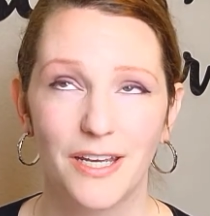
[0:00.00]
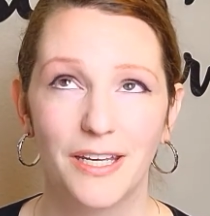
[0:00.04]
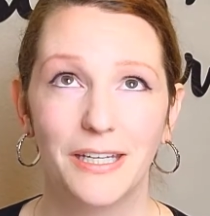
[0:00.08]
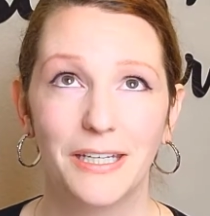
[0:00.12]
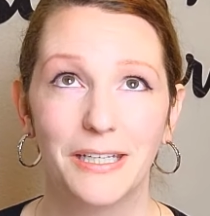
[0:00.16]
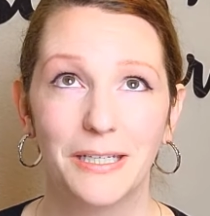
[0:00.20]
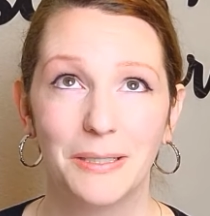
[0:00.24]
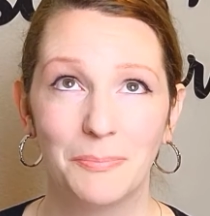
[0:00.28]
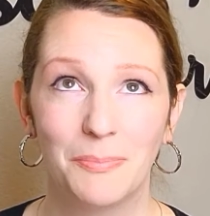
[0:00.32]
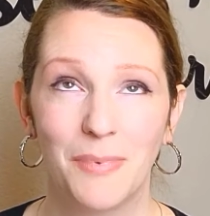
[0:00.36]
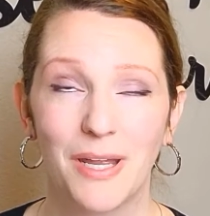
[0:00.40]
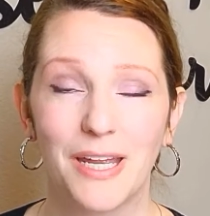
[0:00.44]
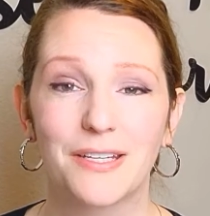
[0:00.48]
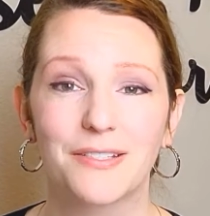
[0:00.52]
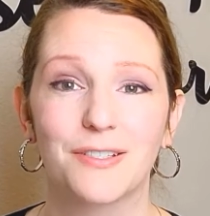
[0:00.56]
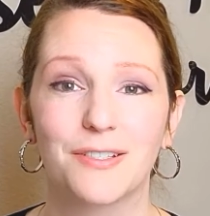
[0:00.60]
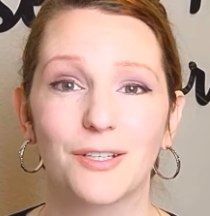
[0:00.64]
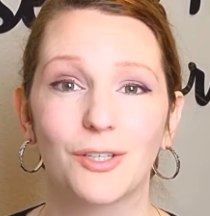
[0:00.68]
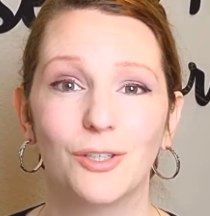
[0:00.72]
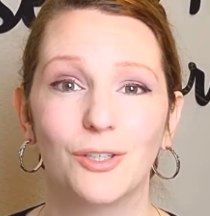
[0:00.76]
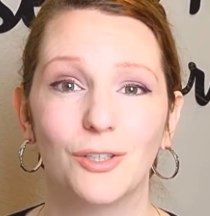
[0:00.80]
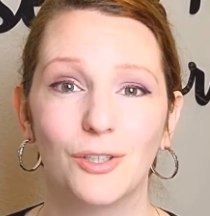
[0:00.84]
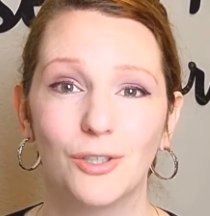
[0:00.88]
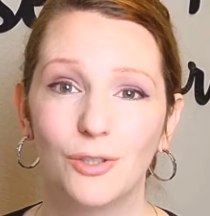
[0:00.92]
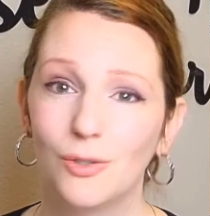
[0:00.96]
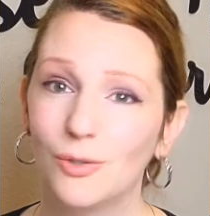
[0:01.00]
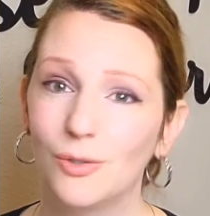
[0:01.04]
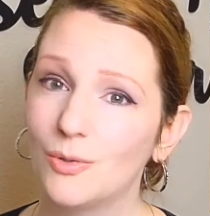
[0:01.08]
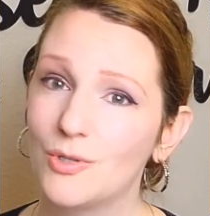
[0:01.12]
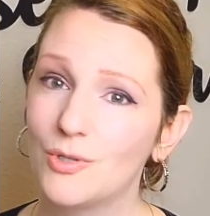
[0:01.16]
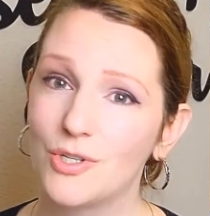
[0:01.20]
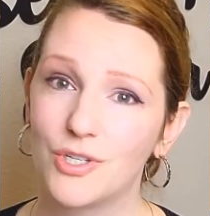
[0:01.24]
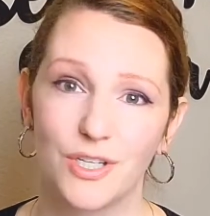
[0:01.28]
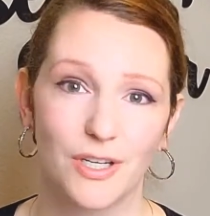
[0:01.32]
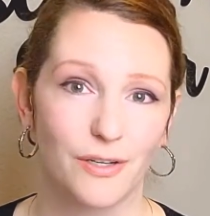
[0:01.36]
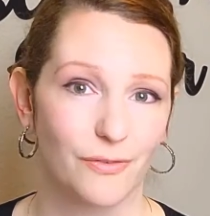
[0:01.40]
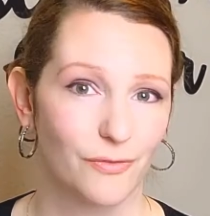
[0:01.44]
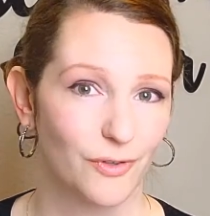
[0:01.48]
It makes a
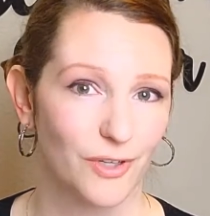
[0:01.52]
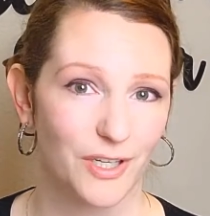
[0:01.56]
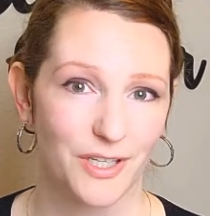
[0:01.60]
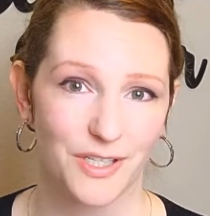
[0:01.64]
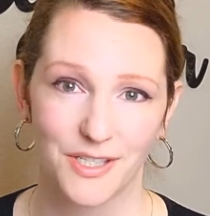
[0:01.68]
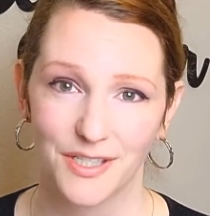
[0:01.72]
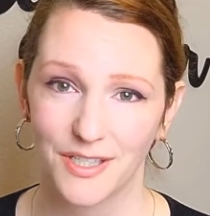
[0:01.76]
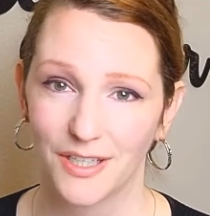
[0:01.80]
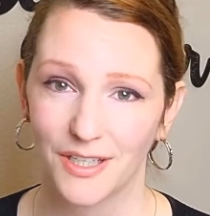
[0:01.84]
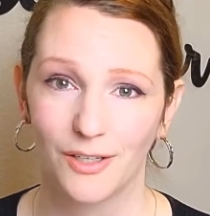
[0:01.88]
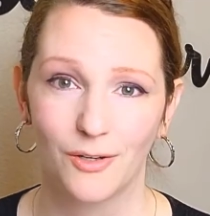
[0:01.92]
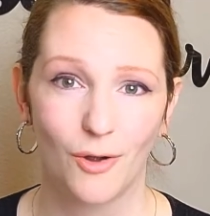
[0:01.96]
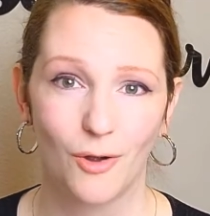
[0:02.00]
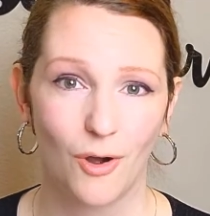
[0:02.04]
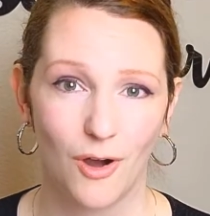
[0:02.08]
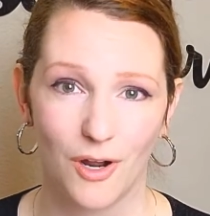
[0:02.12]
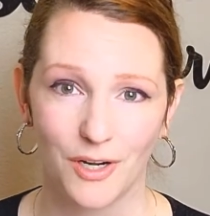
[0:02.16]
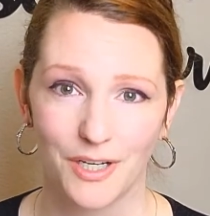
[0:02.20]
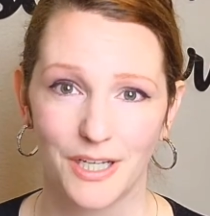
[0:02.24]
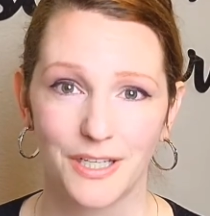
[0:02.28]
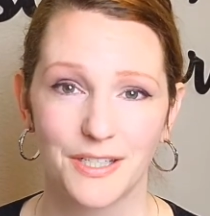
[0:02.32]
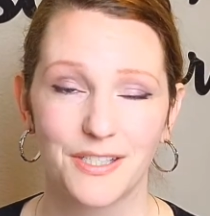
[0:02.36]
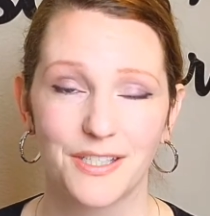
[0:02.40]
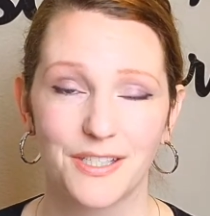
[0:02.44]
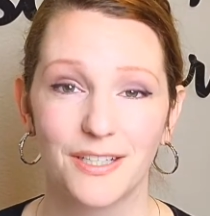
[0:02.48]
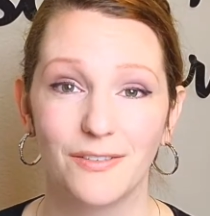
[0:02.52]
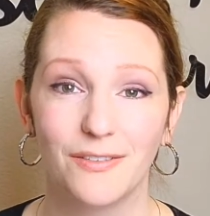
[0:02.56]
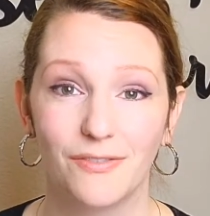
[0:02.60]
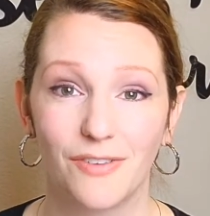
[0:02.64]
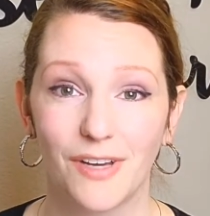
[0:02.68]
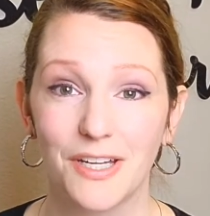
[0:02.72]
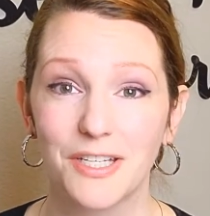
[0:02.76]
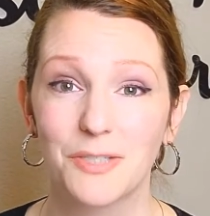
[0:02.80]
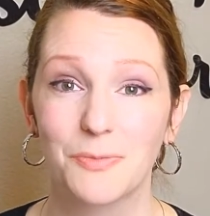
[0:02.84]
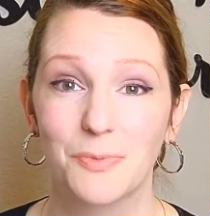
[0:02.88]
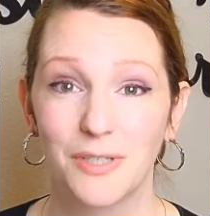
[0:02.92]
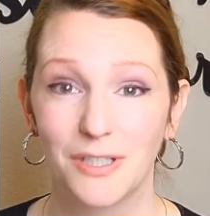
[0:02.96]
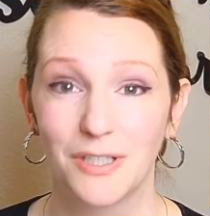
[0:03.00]
huge difference in audience
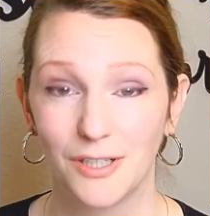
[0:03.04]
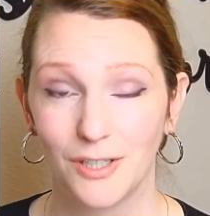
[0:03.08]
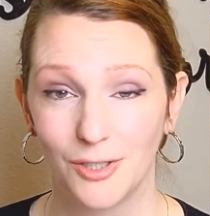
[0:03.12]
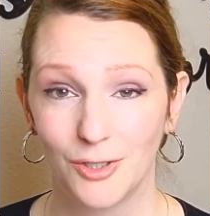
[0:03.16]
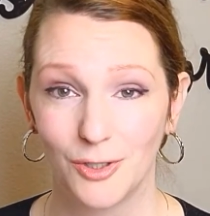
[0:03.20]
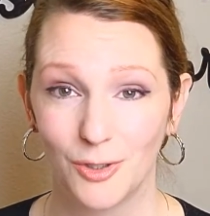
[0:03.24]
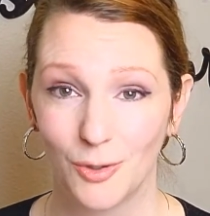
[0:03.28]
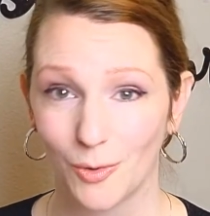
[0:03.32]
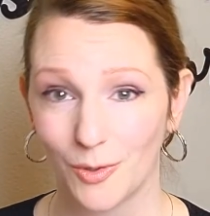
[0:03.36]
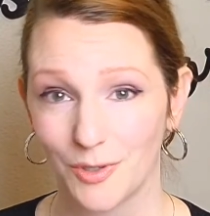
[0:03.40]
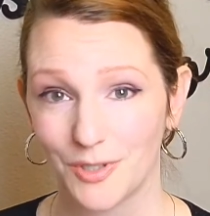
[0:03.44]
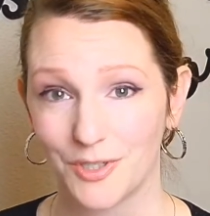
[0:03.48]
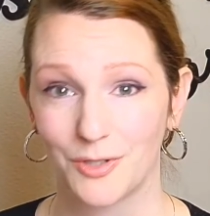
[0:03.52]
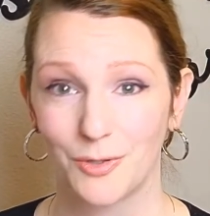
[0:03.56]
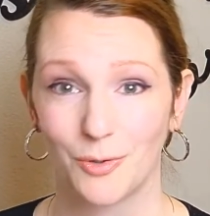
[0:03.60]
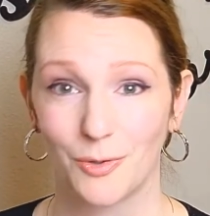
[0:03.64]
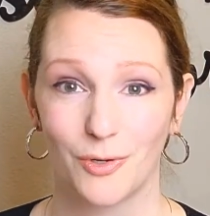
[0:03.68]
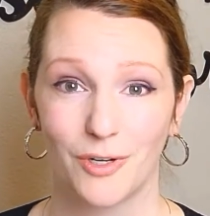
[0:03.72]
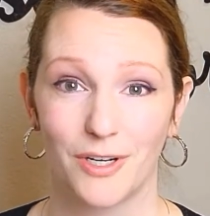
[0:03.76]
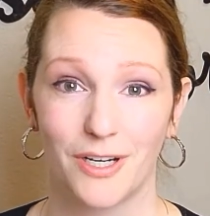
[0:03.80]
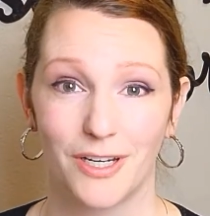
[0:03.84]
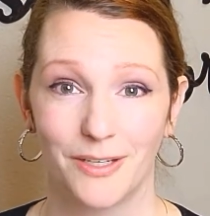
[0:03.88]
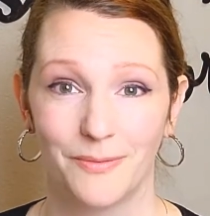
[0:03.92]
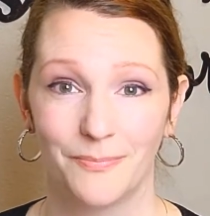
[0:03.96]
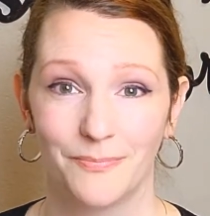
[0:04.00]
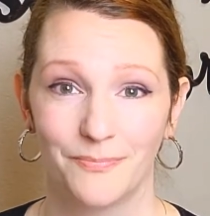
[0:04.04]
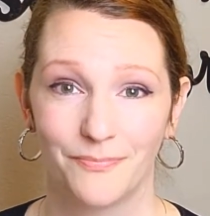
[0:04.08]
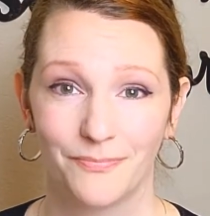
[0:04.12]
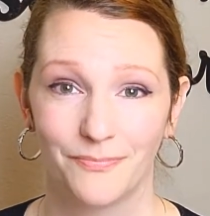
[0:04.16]
investment in your story,